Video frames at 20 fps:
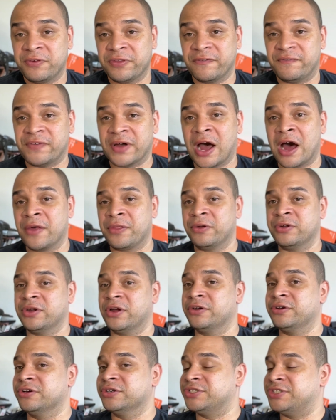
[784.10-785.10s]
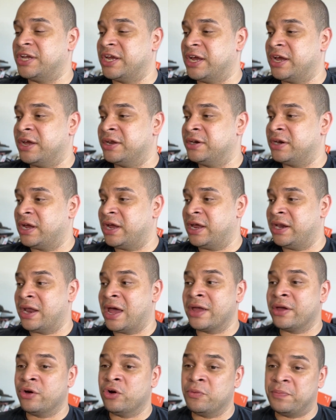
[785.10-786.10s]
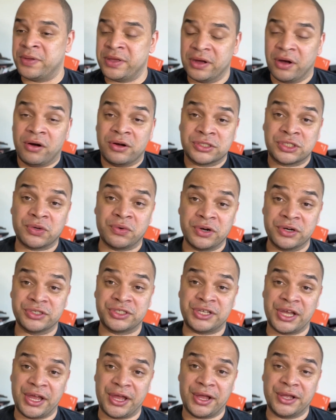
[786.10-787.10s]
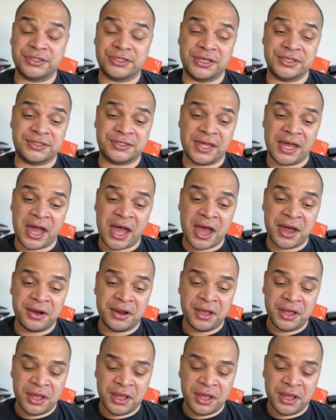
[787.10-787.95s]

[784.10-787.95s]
the father to understand, and I hope he also understands, is that